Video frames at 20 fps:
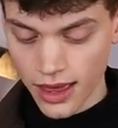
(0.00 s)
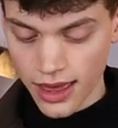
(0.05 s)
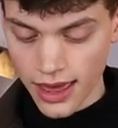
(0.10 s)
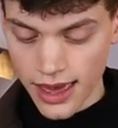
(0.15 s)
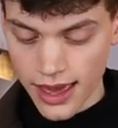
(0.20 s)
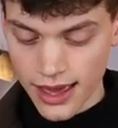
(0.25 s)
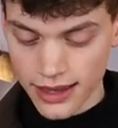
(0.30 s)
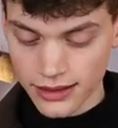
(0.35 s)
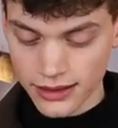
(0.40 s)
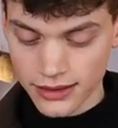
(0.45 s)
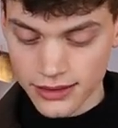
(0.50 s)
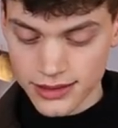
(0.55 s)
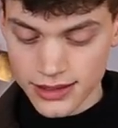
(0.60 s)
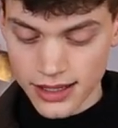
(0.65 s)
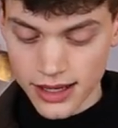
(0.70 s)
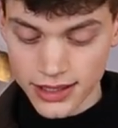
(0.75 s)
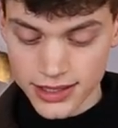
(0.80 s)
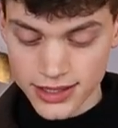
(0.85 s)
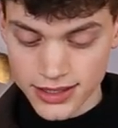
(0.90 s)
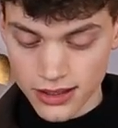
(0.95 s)
and
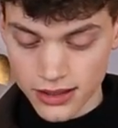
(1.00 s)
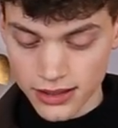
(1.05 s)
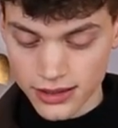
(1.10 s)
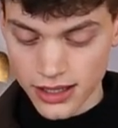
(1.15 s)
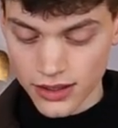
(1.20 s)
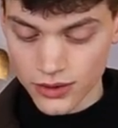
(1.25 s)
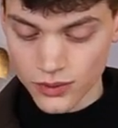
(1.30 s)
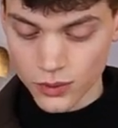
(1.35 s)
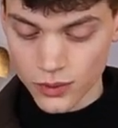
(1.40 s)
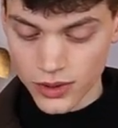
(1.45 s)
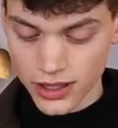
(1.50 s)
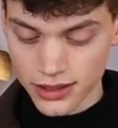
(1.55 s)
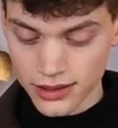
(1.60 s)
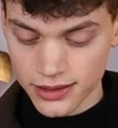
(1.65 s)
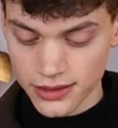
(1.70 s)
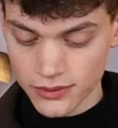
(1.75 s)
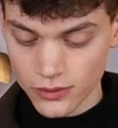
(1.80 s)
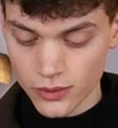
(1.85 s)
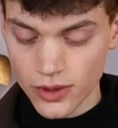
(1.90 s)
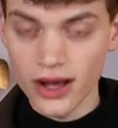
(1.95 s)
I started out
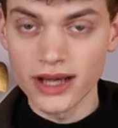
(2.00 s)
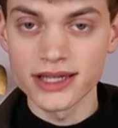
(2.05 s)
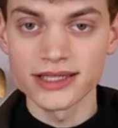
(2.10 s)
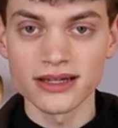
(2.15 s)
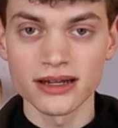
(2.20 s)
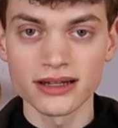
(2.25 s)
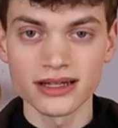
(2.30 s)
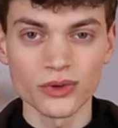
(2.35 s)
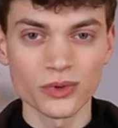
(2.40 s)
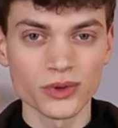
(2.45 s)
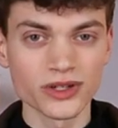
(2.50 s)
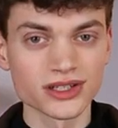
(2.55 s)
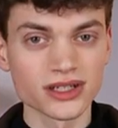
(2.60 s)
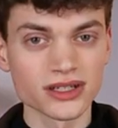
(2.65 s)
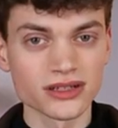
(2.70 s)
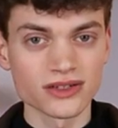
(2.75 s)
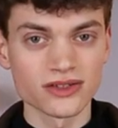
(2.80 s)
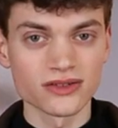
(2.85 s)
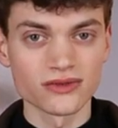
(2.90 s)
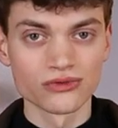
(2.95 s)
with, well, I started out with
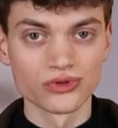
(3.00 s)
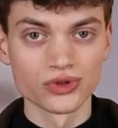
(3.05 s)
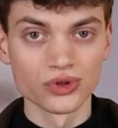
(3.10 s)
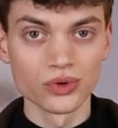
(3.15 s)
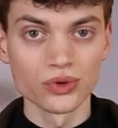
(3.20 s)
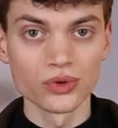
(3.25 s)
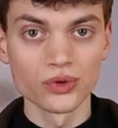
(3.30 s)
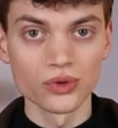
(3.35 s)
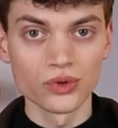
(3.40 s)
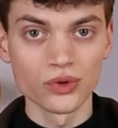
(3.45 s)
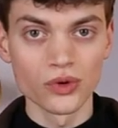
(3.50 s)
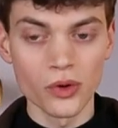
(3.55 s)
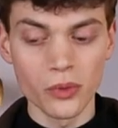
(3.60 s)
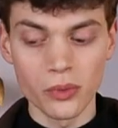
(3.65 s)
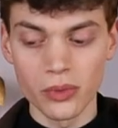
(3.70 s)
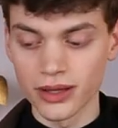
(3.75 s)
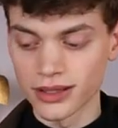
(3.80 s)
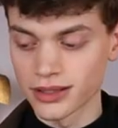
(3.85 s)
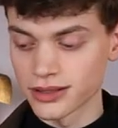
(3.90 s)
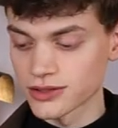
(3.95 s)
a new
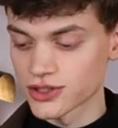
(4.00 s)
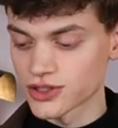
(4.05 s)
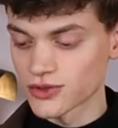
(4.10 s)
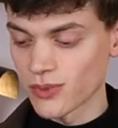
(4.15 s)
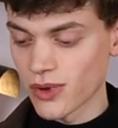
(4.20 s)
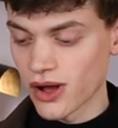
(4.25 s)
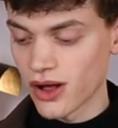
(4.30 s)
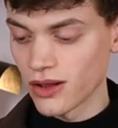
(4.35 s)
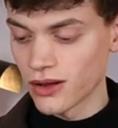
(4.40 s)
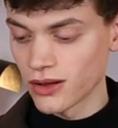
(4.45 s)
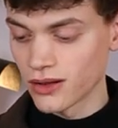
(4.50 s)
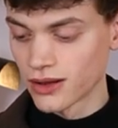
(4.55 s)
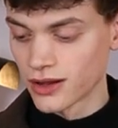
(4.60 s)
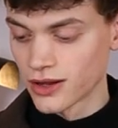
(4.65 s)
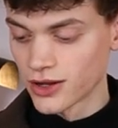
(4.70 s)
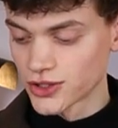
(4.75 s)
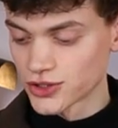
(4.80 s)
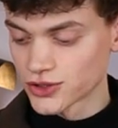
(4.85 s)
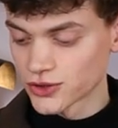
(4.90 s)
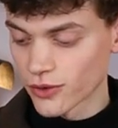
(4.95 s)
but small
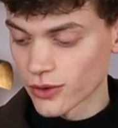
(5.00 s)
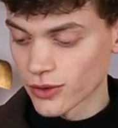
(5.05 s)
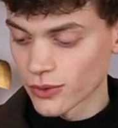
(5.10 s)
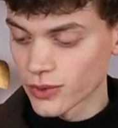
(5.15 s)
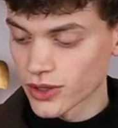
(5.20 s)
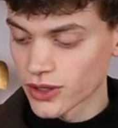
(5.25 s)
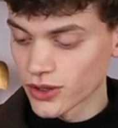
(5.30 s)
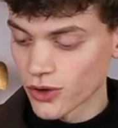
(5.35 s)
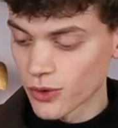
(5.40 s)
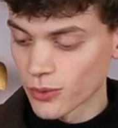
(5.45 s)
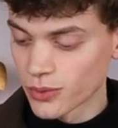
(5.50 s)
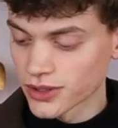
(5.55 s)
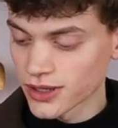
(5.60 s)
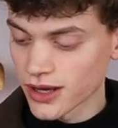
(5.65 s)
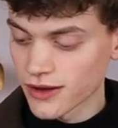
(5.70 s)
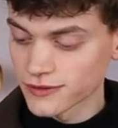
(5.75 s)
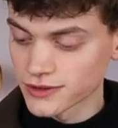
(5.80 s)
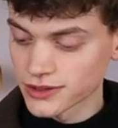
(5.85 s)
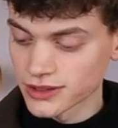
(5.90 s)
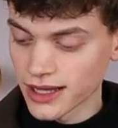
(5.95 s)
throwing wheel, but
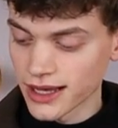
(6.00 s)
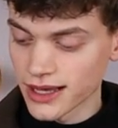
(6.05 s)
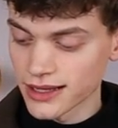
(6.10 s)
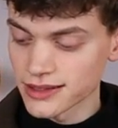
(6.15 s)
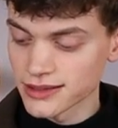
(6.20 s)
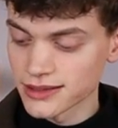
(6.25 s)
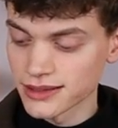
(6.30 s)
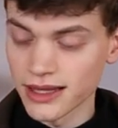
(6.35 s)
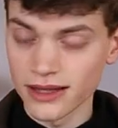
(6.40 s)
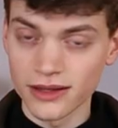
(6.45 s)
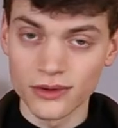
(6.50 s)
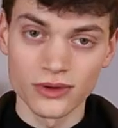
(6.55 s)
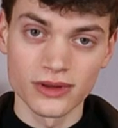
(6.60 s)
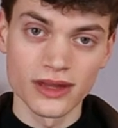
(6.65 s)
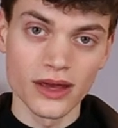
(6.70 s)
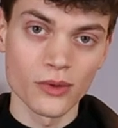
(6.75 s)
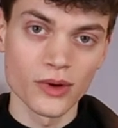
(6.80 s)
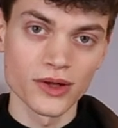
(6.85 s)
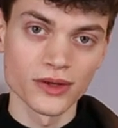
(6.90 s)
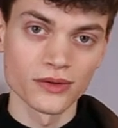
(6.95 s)
after that, that,
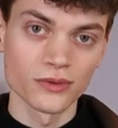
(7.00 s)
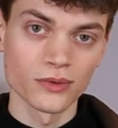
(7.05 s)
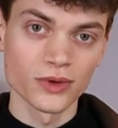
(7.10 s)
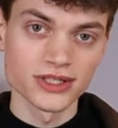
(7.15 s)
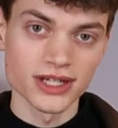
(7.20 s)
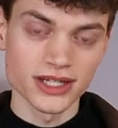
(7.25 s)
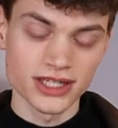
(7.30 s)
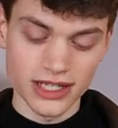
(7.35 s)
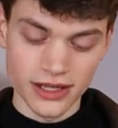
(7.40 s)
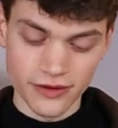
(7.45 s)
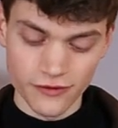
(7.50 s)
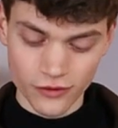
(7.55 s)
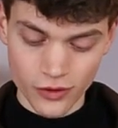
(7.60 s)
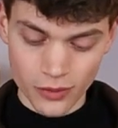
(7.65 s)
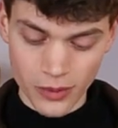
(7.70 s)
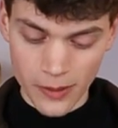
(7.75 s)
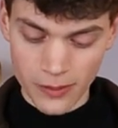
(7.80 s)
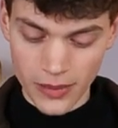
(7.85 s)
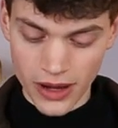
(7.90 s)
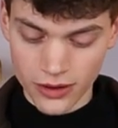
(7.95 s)
that one was actually for
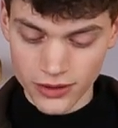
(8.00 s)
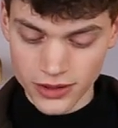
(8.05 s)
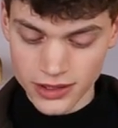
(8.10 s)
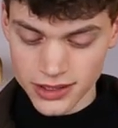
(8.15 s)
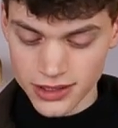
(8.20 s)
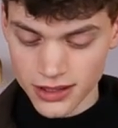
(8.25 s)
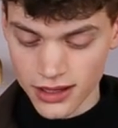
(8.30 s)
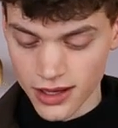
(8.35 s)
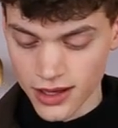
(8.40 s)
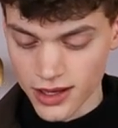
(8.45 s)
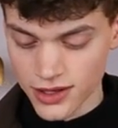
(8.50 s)
my parents.